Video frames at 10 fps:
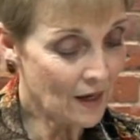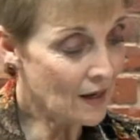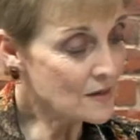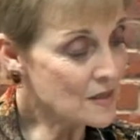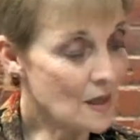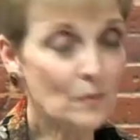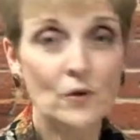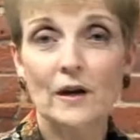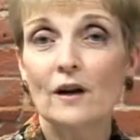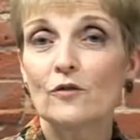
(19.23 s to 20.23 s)
a
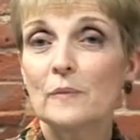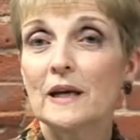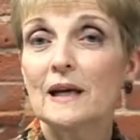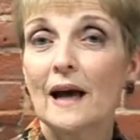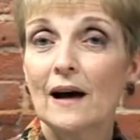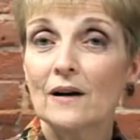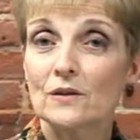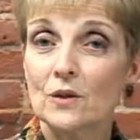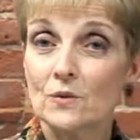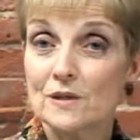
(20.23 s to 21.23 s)
summary of Big Al
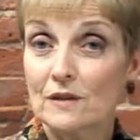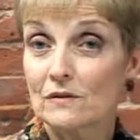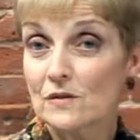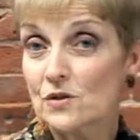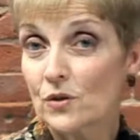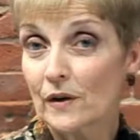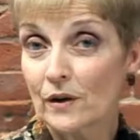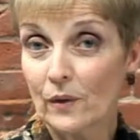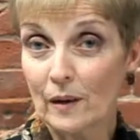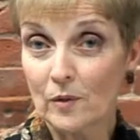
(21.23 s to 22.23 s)
using the story
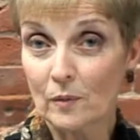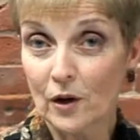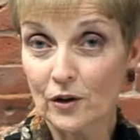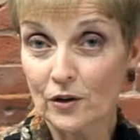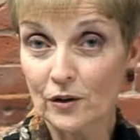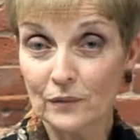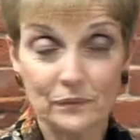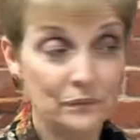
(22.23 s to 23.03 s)
grammar marker.